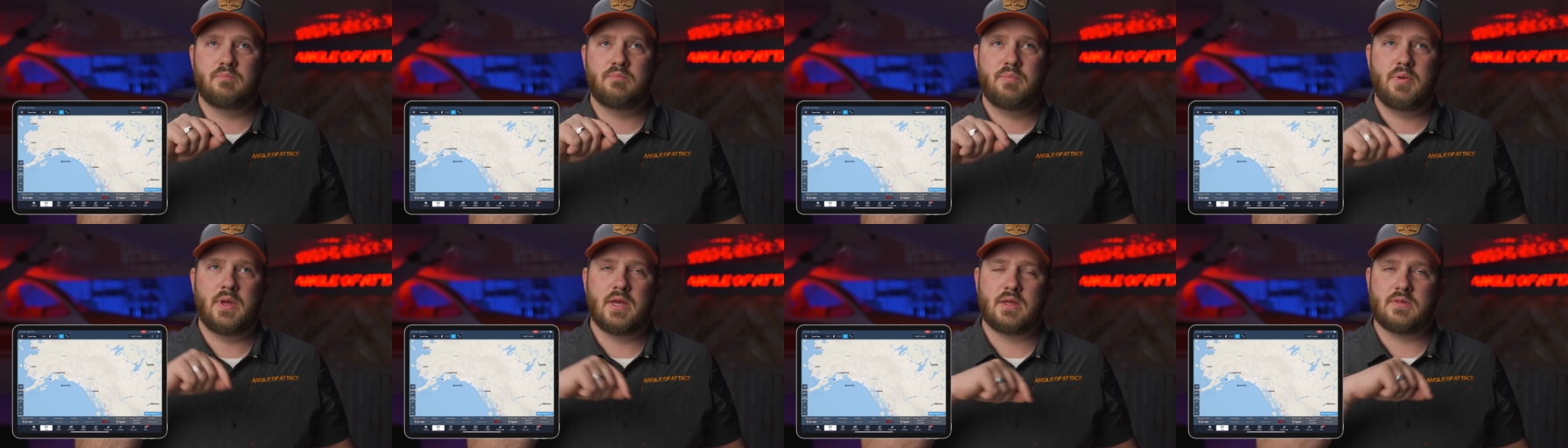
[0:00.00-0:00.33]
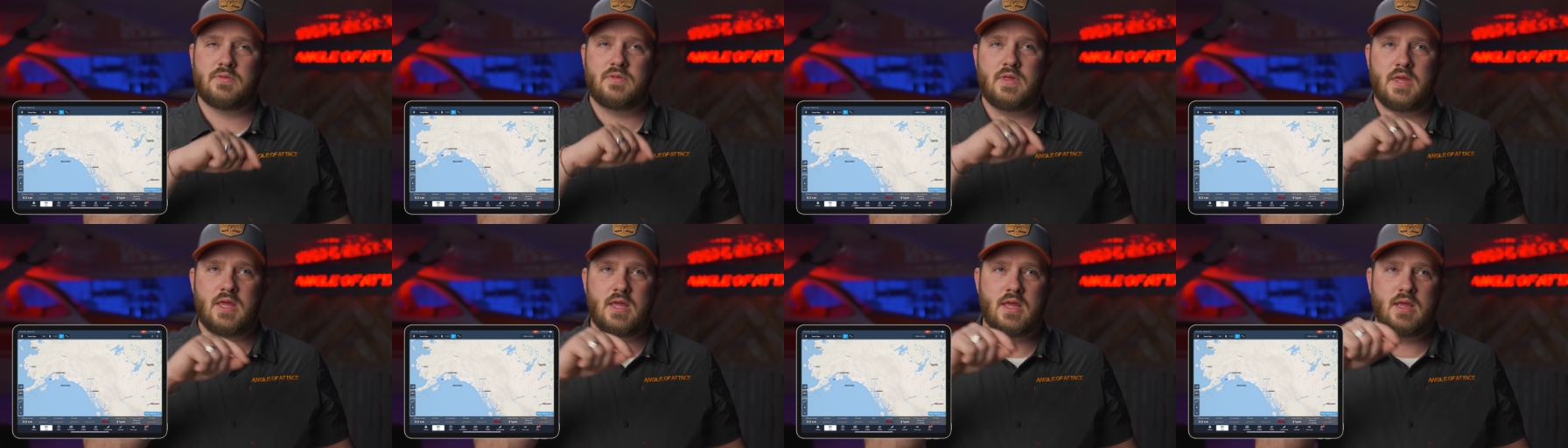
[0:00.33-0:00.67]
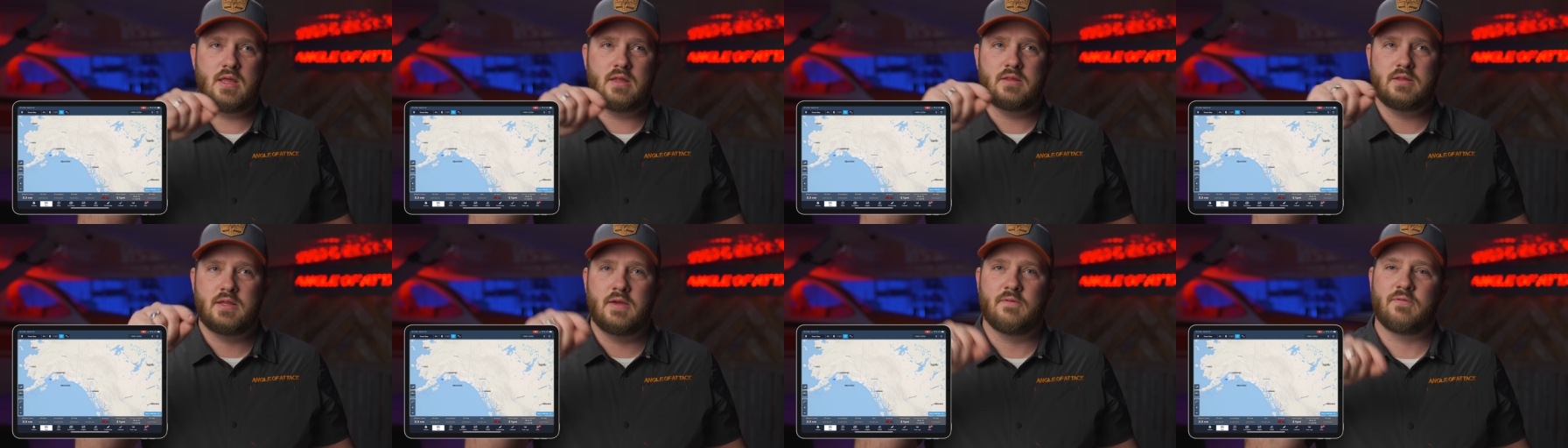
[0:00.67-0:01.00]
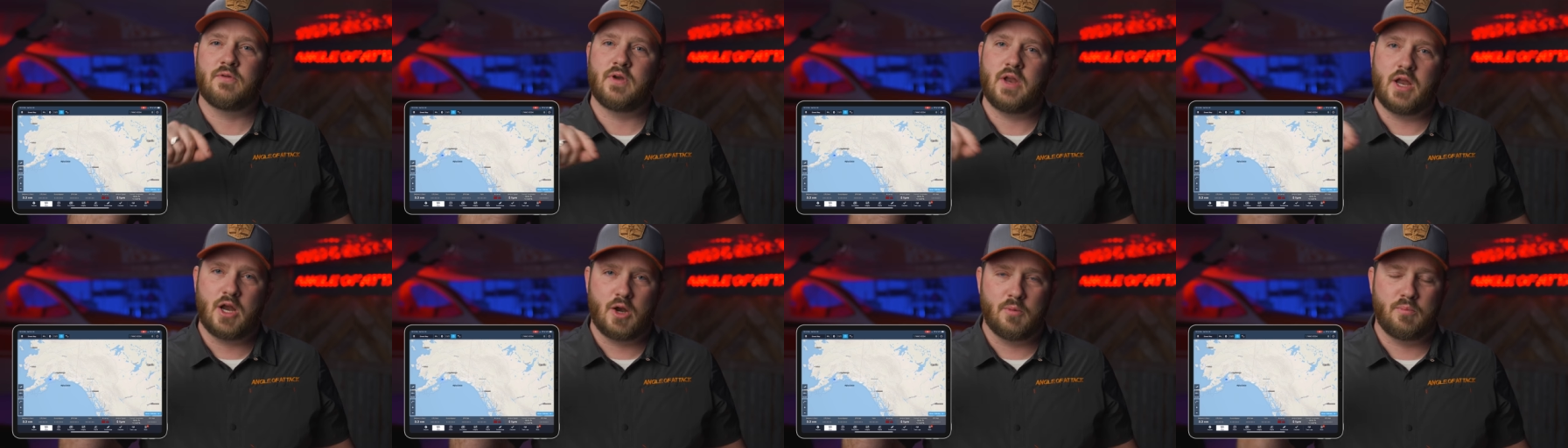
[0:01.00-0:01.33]
pick the
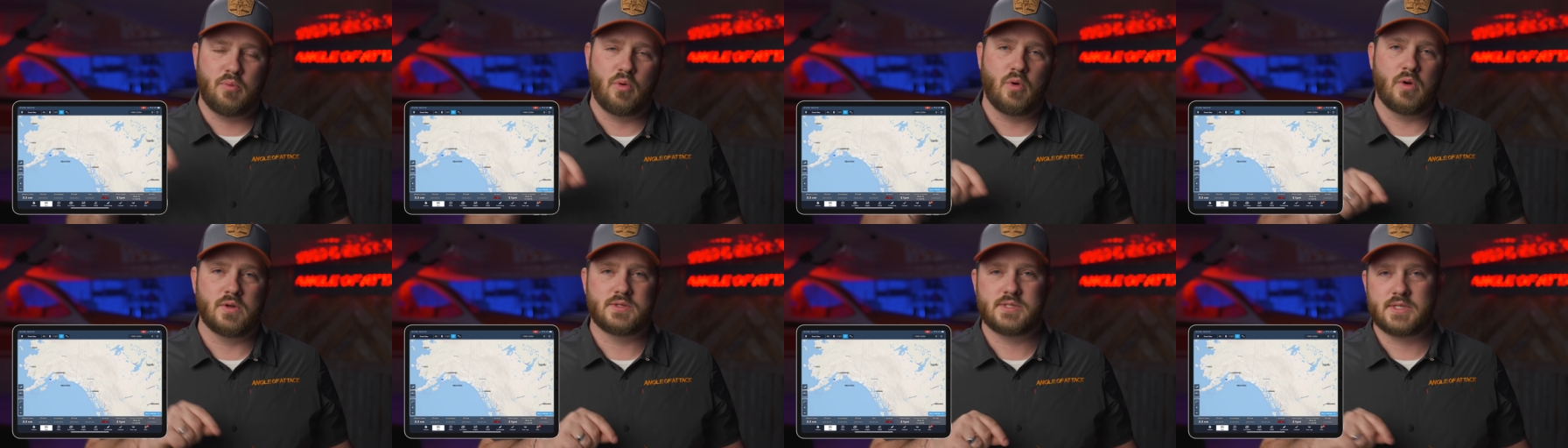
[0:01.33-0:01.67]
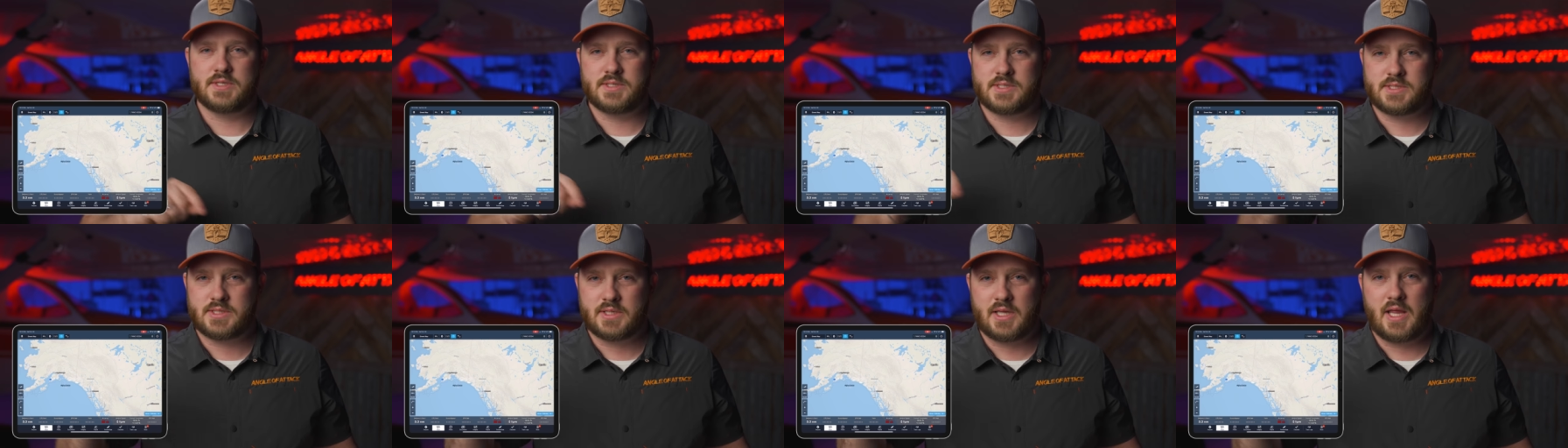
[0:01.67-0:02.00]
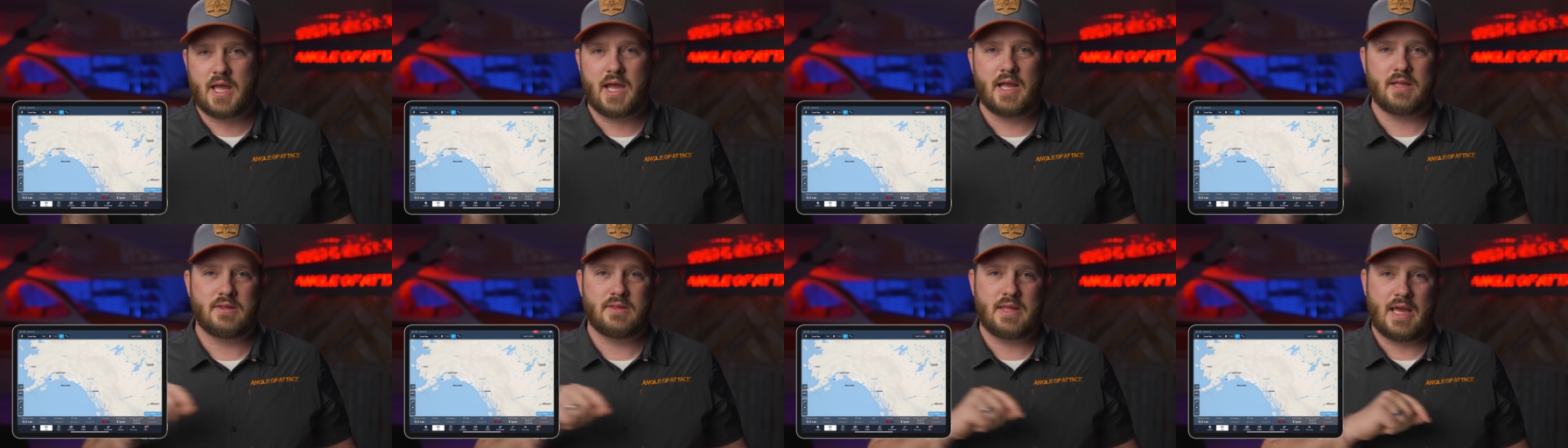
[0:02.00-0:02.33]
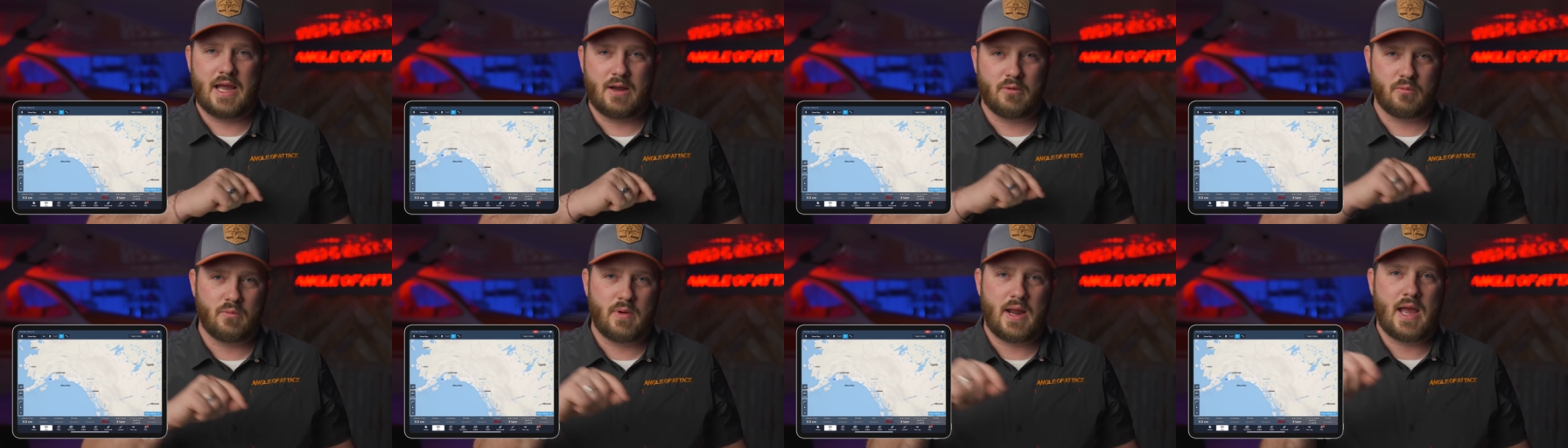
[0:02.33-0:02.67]
different airports and slide
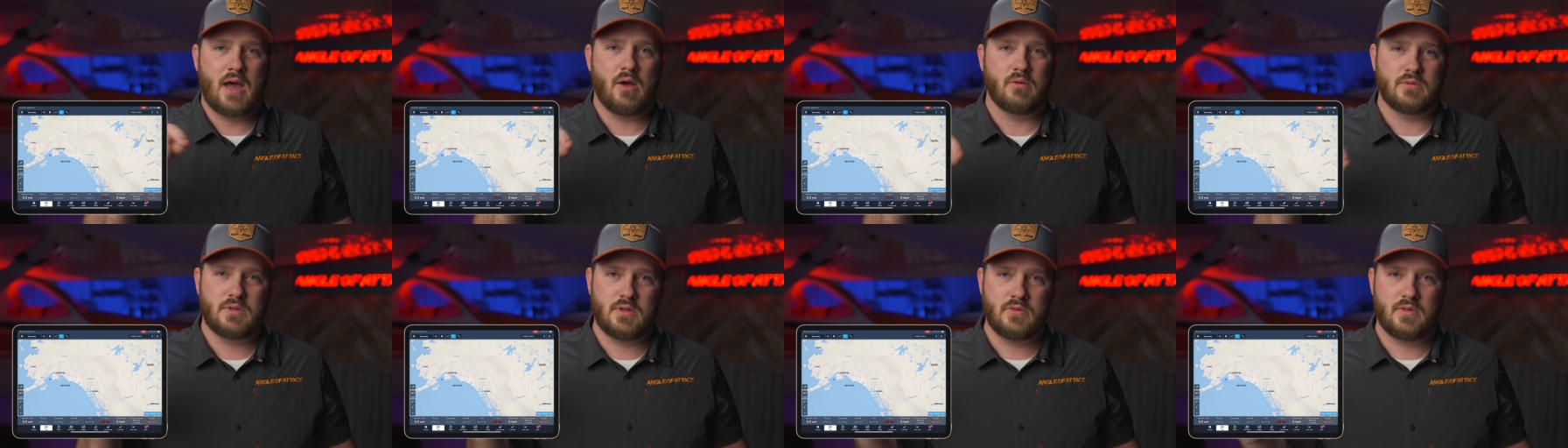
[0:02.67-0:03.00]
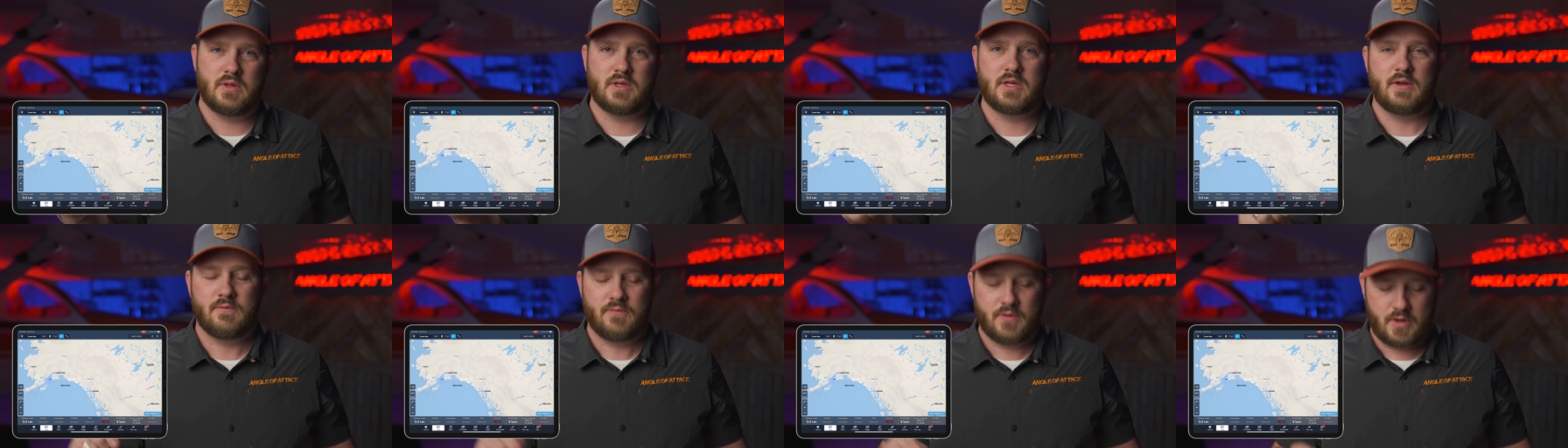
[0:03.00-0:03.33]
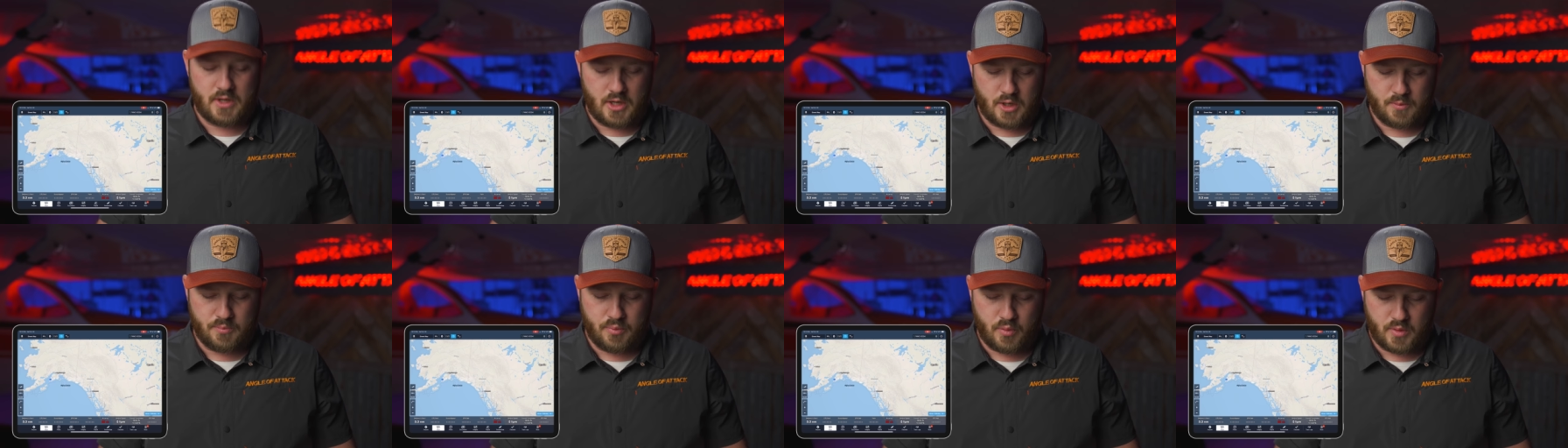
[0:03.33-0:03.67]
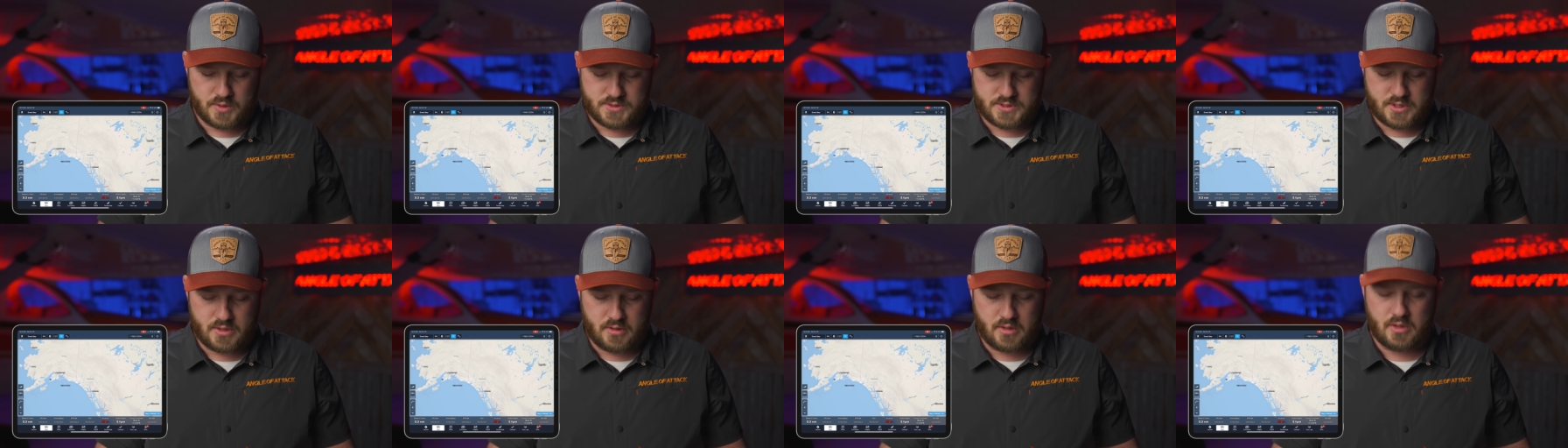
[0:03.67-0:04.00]
that route to the different
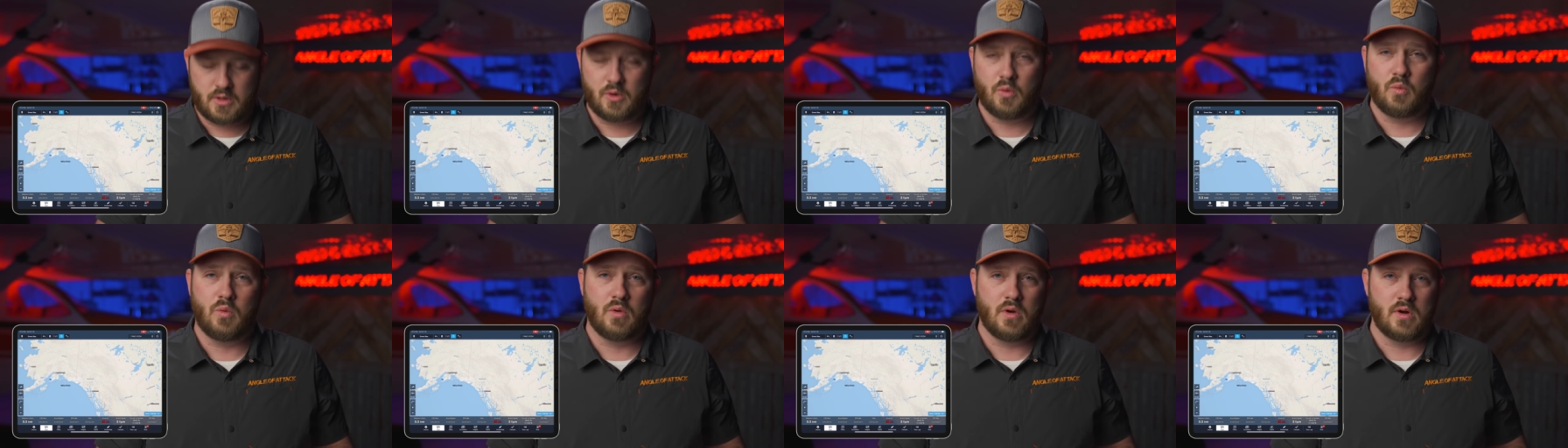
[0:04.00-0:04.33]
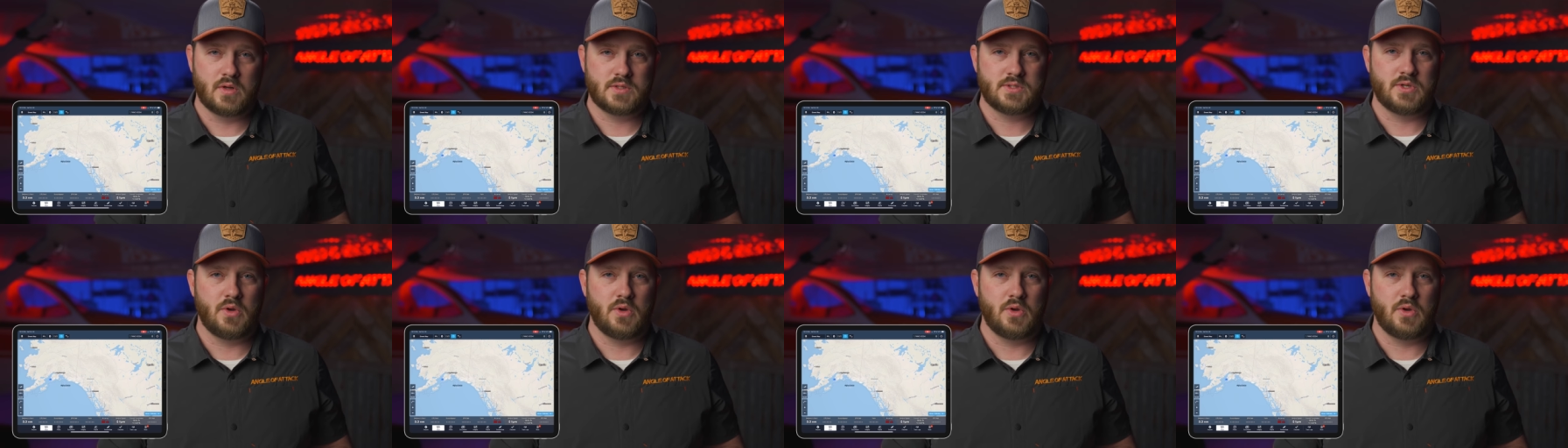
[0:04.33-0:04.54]
airports that are going to work.